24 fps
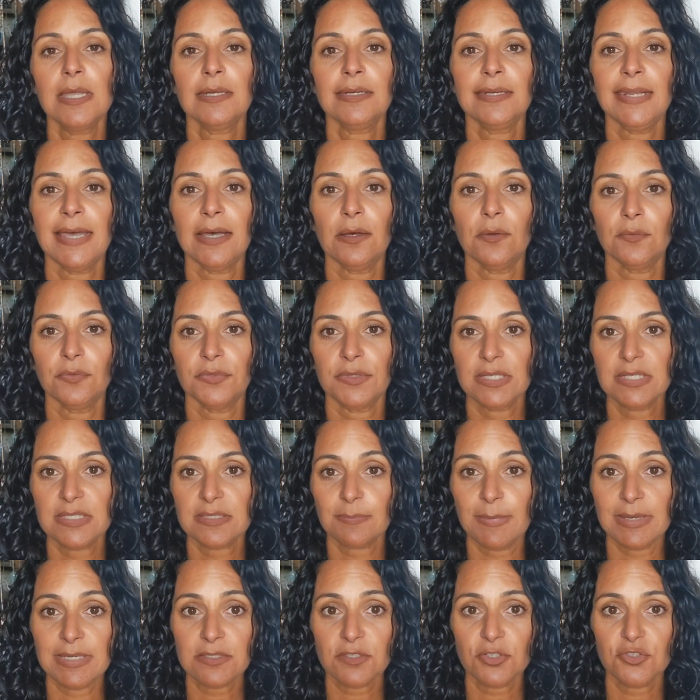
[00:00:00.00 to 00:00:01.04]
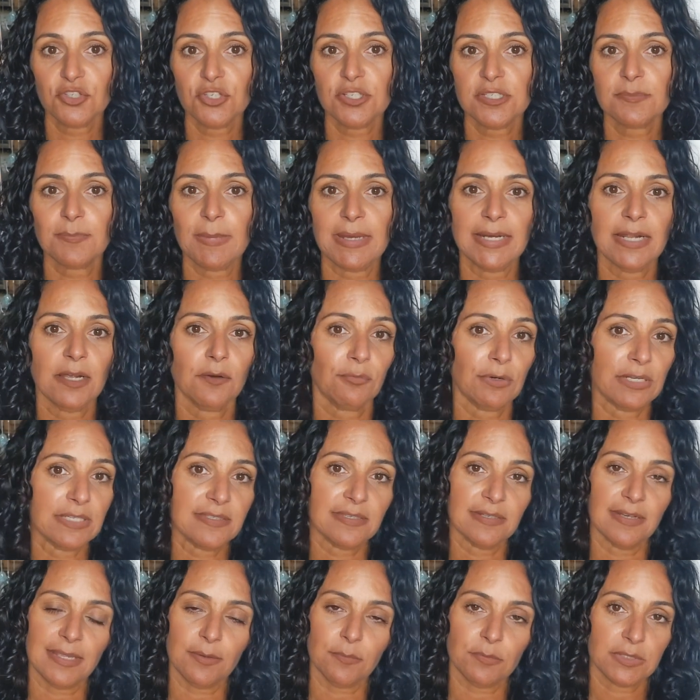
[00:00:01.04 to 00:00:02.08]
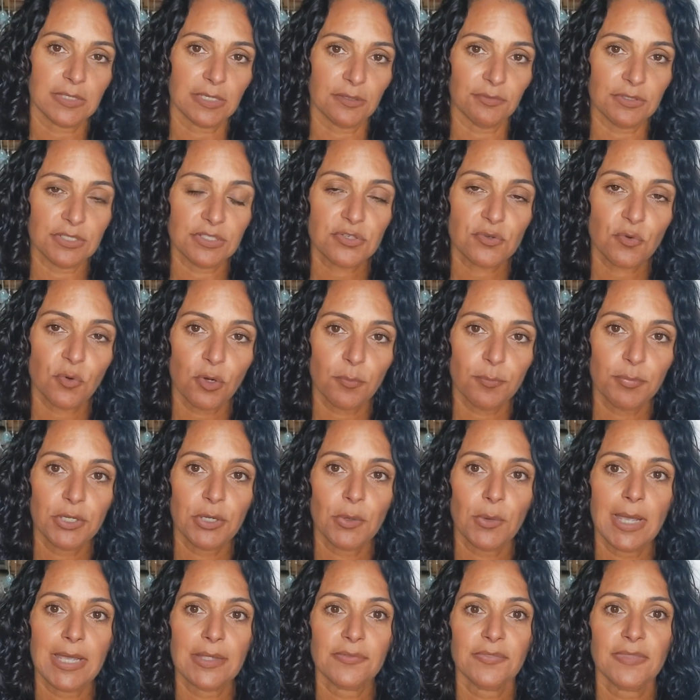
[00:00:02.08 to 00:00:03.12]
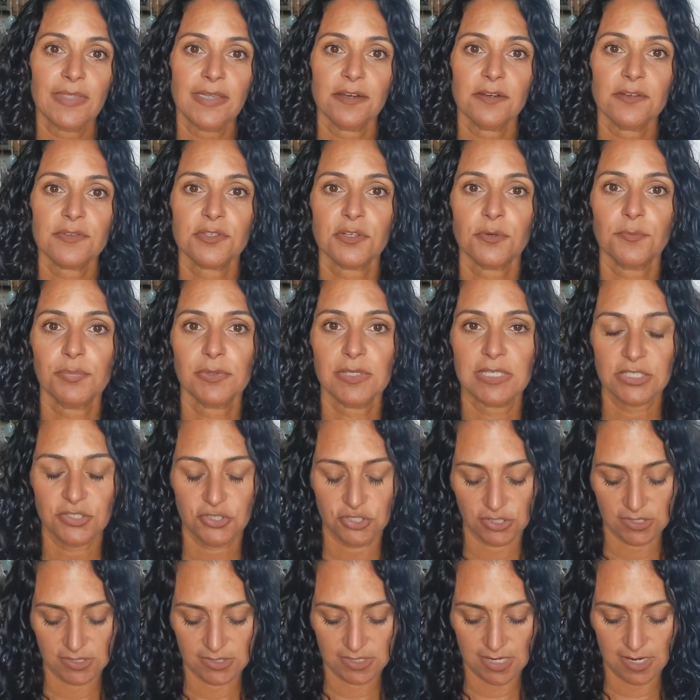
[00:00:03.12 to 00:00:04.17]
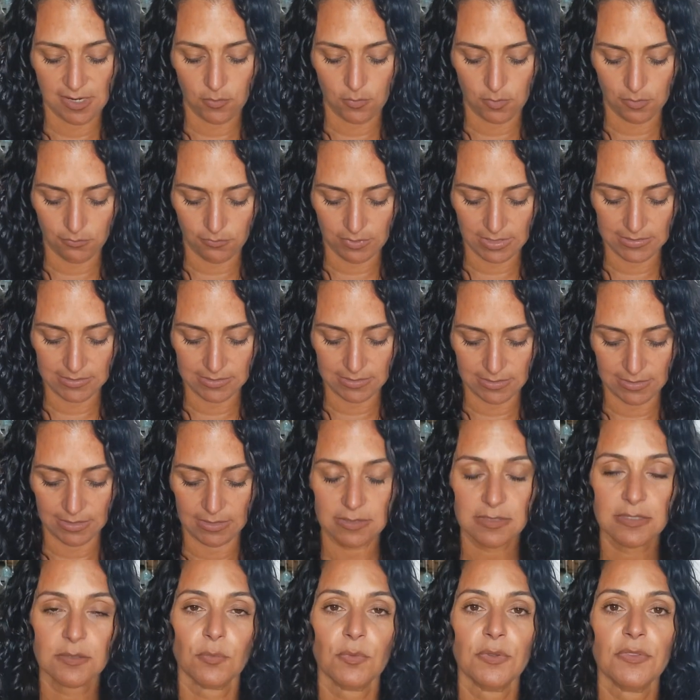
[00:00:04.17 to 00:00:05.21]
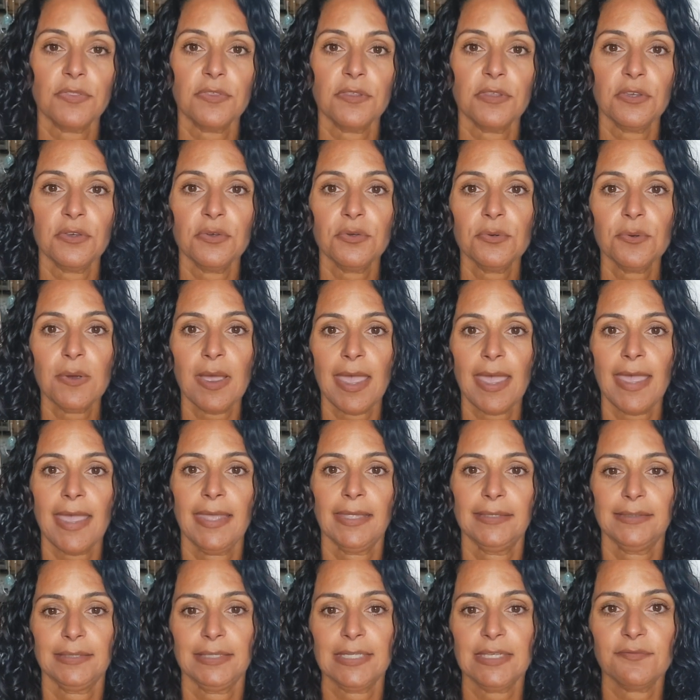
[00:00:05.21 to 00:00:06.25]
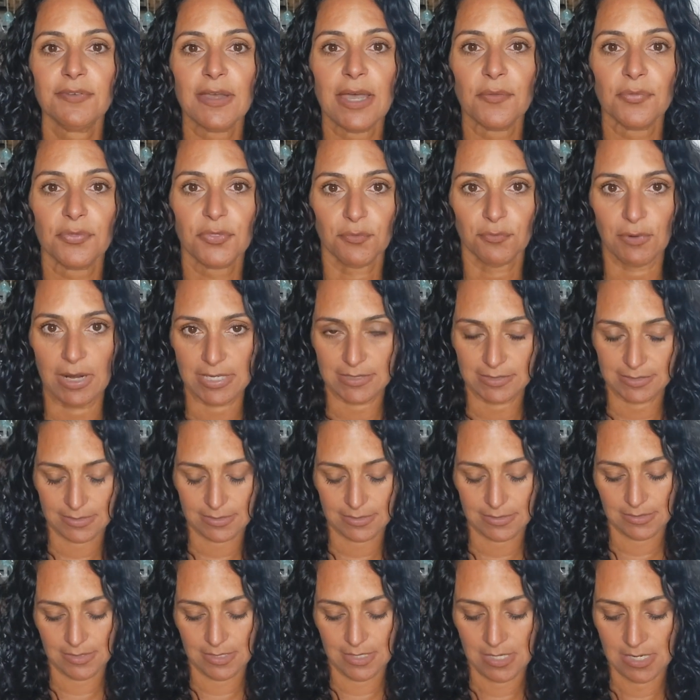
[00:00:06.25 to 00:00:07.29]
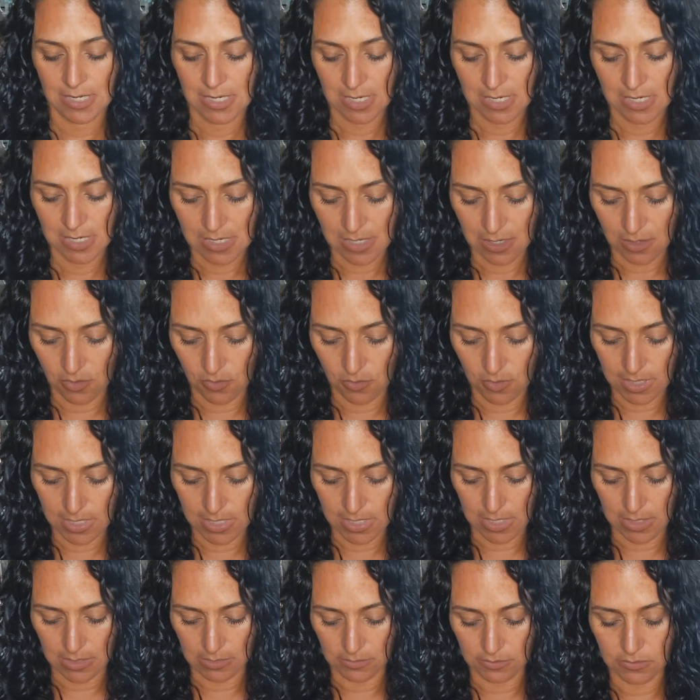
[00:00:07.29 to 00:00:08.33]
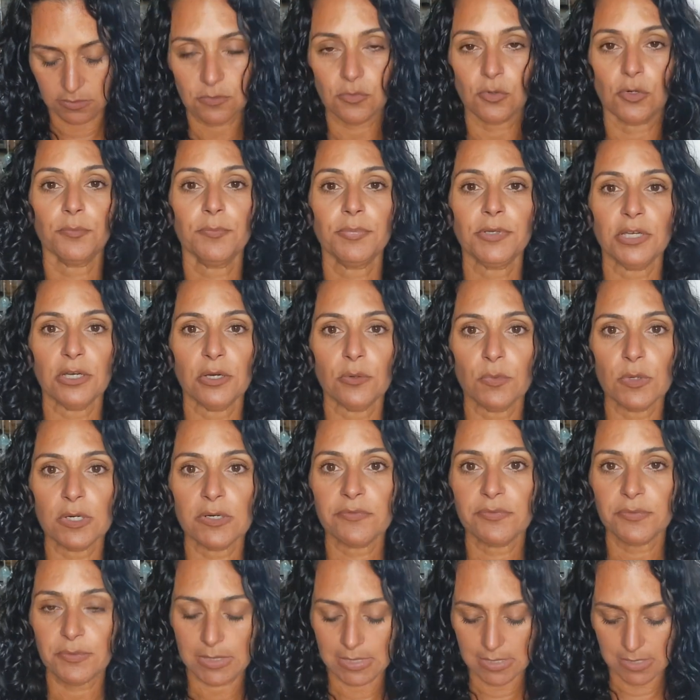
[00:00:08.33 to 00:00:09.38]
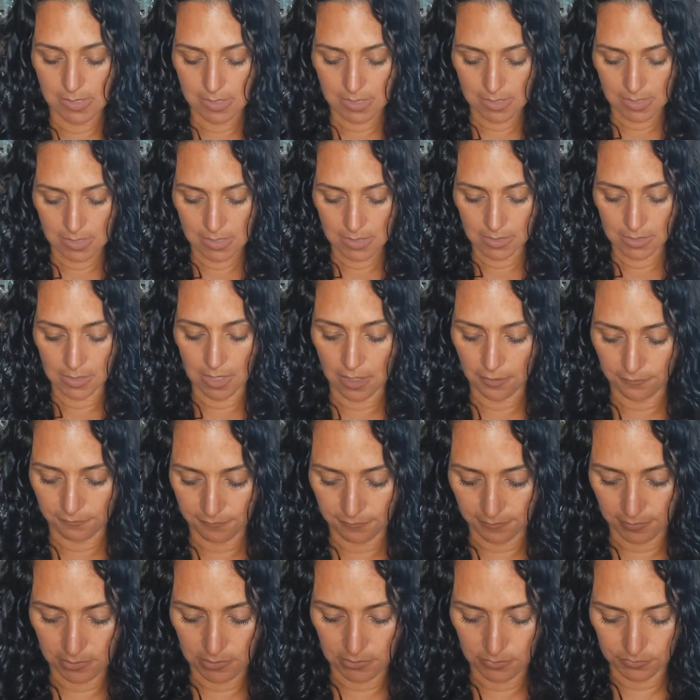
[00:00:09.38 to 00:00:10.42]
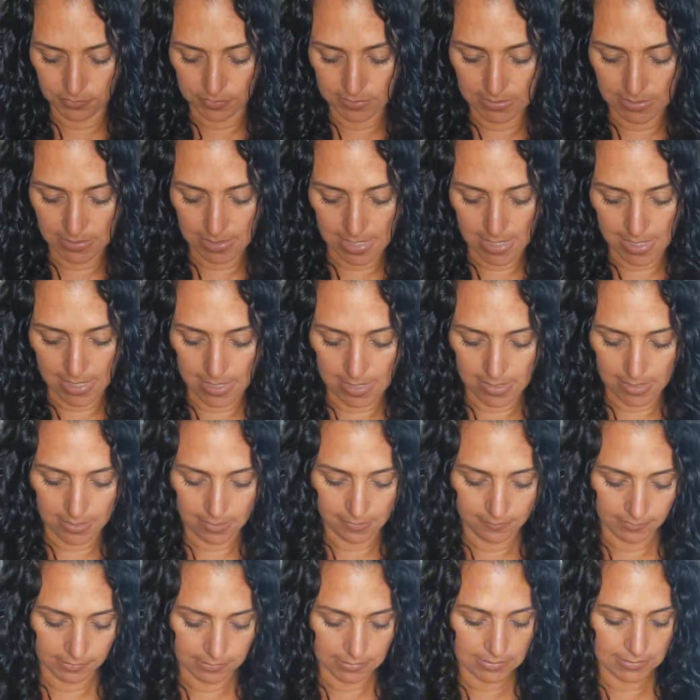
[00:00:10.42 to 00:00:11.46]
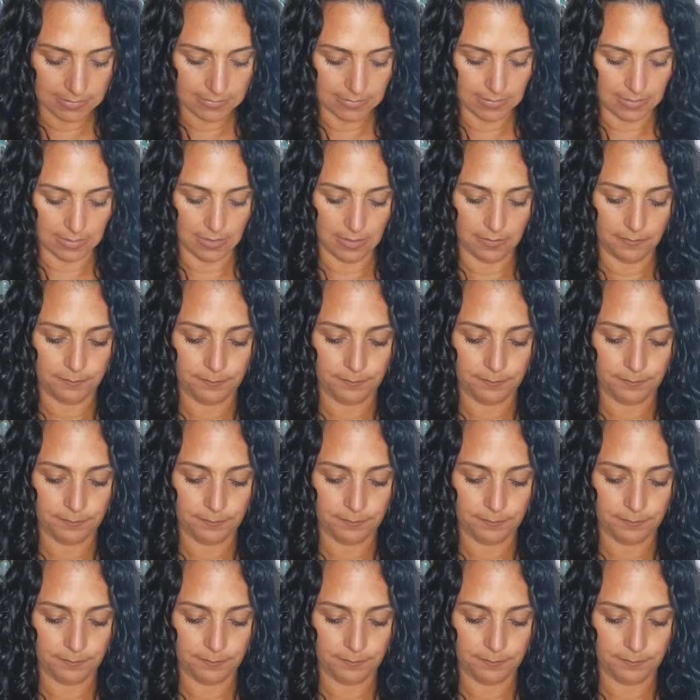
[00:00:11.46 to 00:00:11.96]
Now, these messages may not resonate with every Scorpio out there, so please just take what resonates with you and leave out the rest. Okay, Scorpio, what have we got for you today? Let's see.